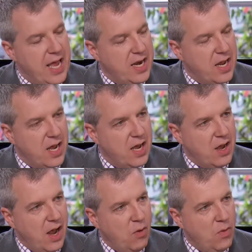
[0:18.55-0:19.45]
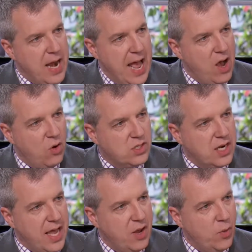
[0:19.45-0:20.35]
And now,
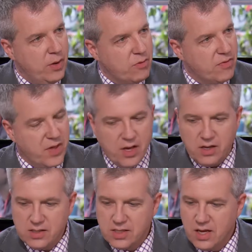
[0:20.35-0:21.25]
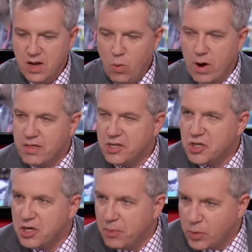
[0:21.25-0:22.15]
today, we revealed where the
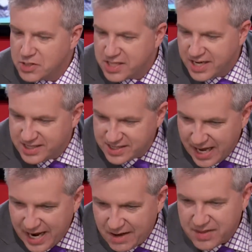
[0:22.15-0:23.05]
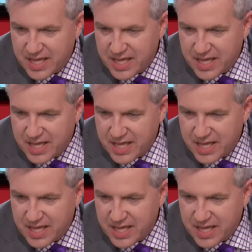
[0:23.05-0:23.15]
chip will sit inside